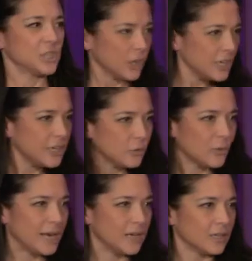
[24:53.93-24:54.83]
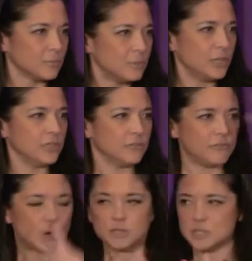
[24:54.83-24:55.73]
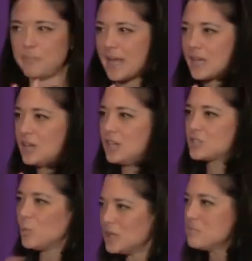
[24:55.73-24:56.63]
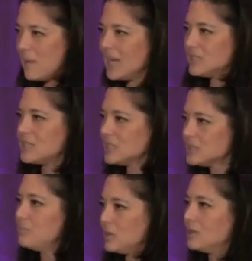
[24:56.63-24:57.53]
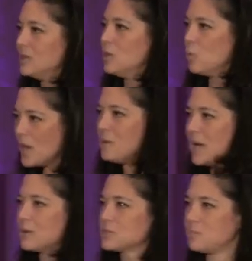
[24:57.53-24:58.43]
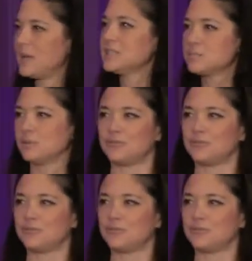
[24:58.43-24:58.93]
turning it around, putting the focus back on us. What is my deductible? What am I responsible